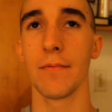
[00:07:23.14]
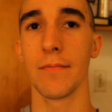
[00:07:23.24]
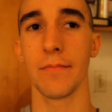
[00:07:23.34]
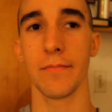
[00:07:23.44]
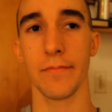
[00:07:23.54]

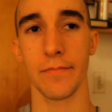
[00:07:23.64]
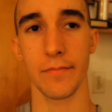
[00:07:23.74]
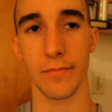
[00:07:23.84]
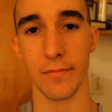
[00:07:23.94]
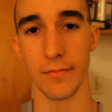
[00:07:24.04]

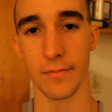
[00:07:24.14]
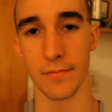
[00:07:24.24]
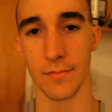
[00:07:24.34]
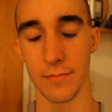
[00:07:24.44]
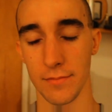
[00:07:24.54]

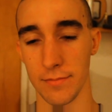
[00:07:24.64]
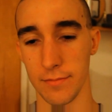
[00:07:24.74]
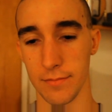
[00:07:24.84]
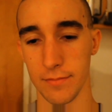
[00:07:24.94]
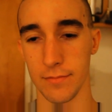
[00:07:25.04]

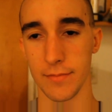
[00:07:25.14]
(silence)